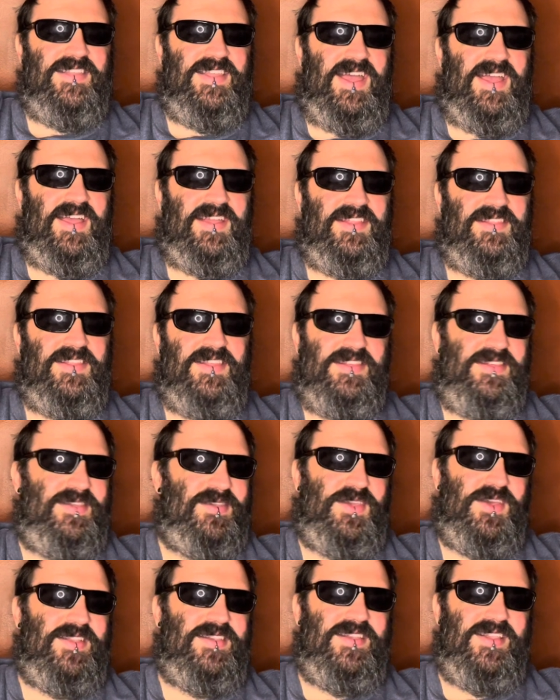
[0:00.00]
Uh, this is
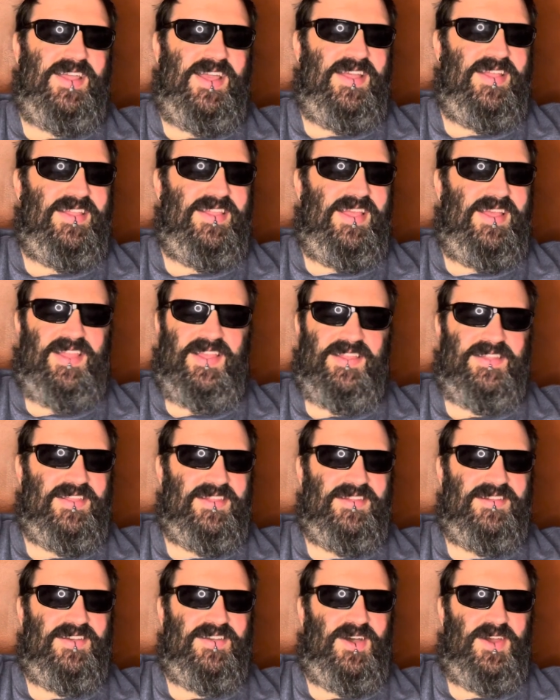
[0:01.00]
good. I, I, like
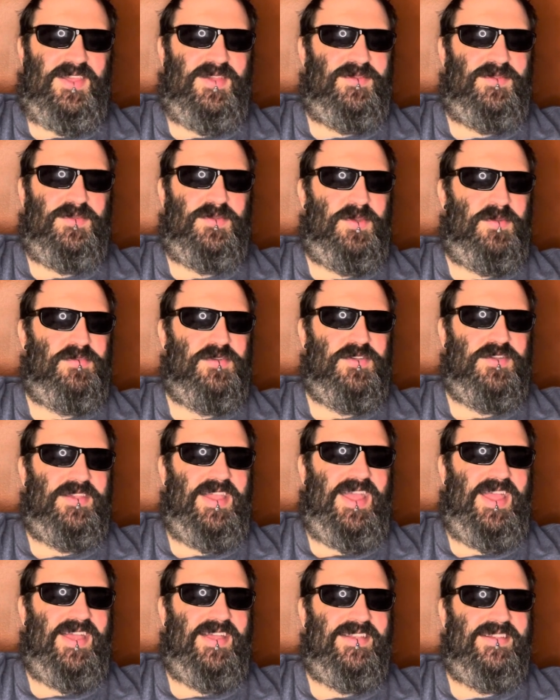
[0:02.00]
the audio description,
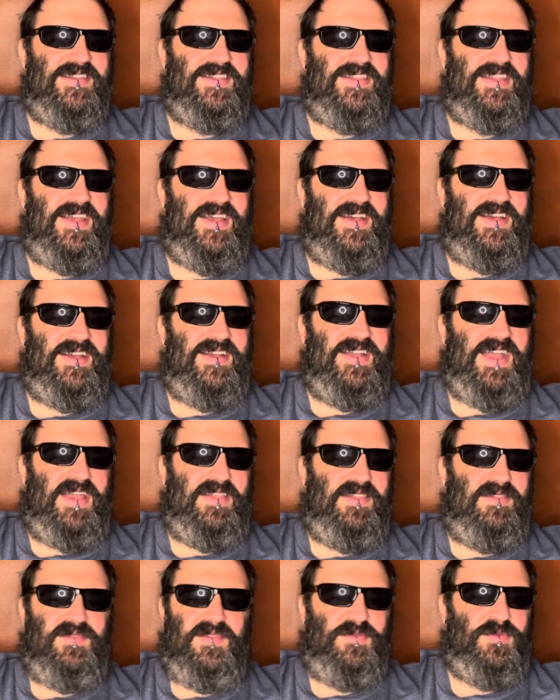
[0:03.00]
and uh,
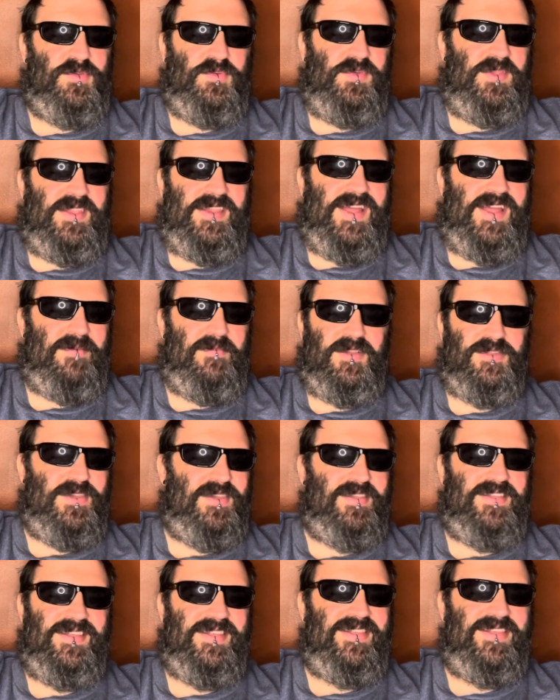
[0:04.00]
there's really not much
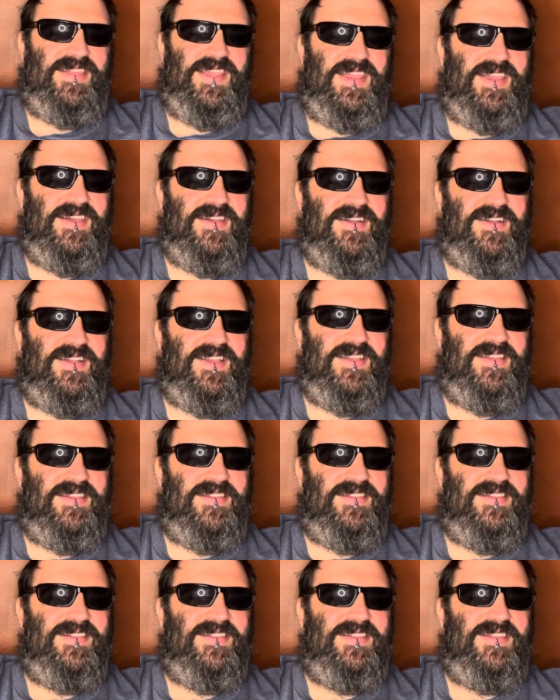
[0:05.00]
else to say here
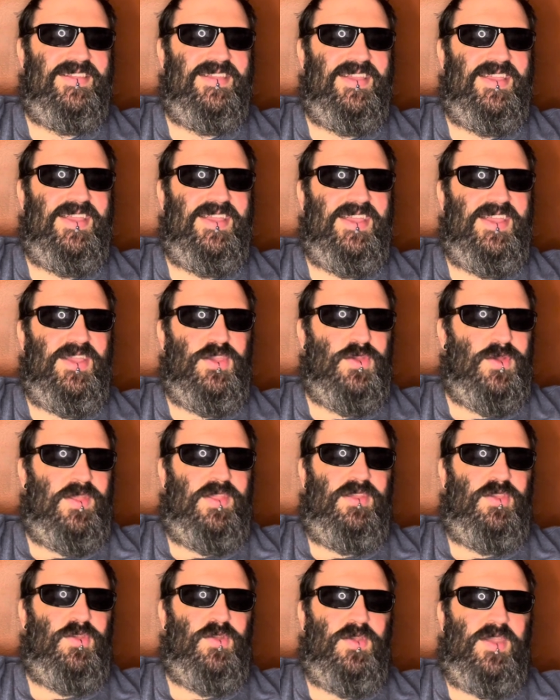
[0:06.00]
because
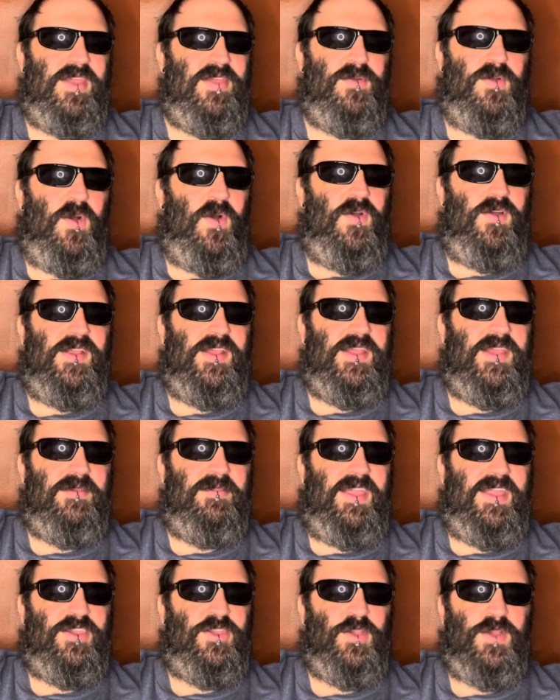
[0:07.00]
you're you're either already
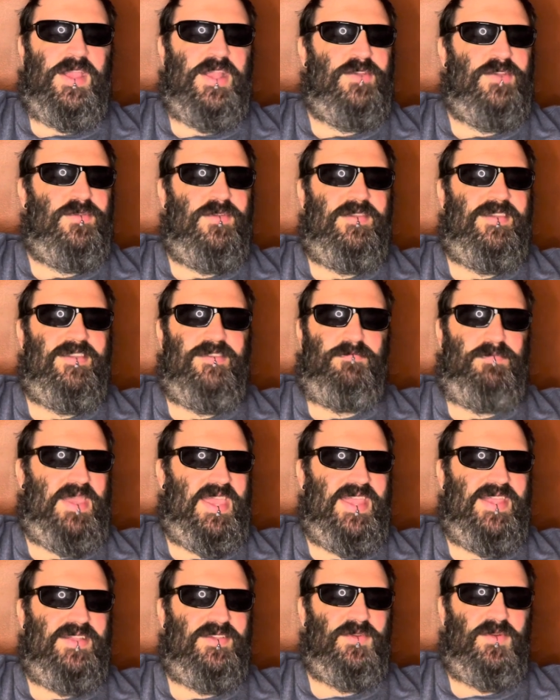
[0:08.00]
like your interest is
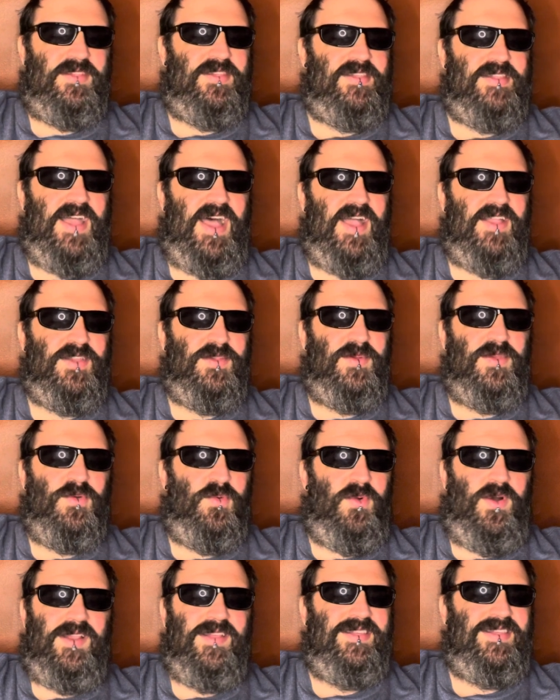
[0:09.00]
piqued or it's not. You either
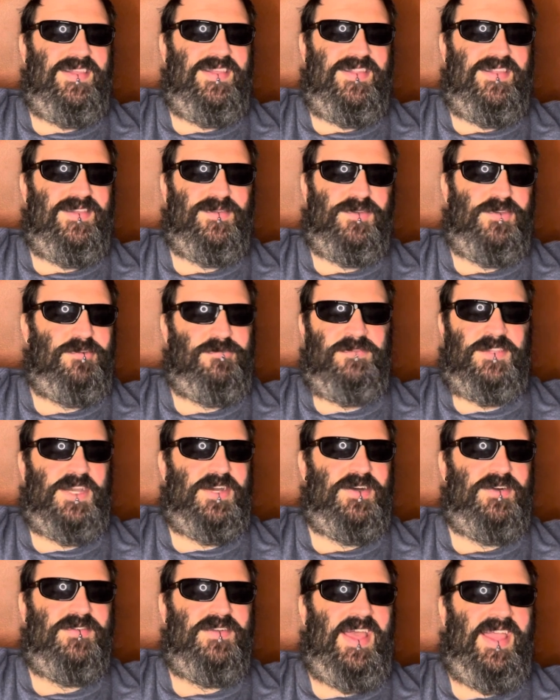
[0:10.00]
want to see this or you
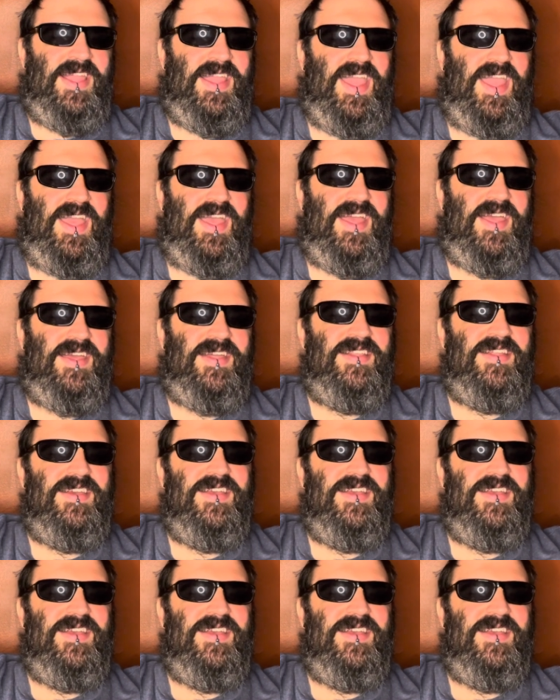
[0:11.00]
don't. I can't.